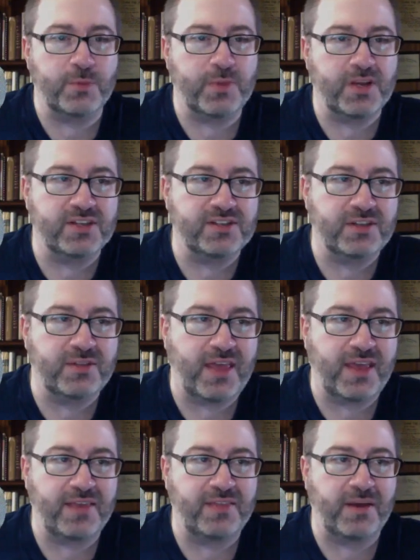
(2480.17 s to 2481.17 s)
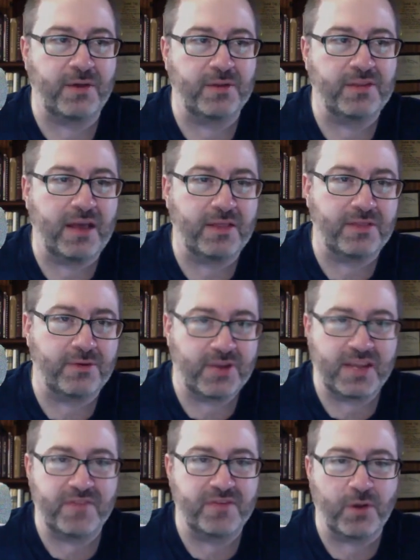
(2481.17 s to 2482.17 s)
because they're
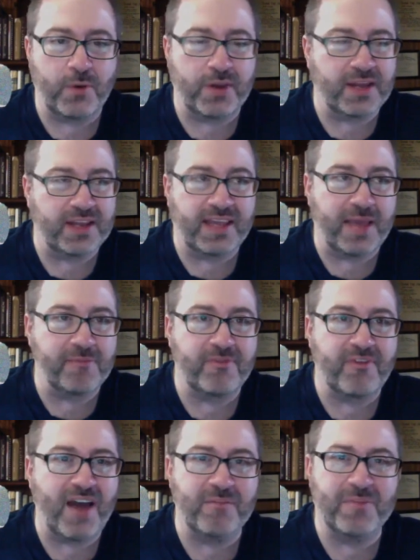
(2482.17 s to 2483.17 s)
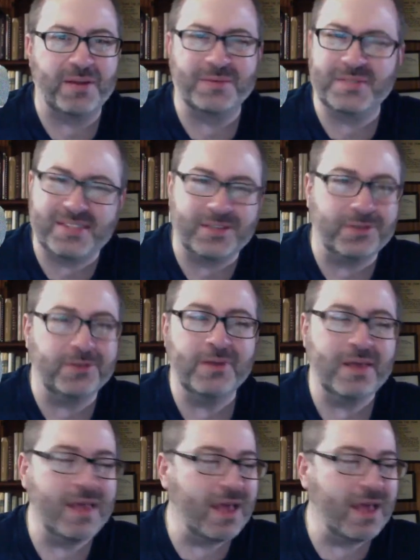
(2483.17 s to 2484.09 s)
even going into Game 5, but there's still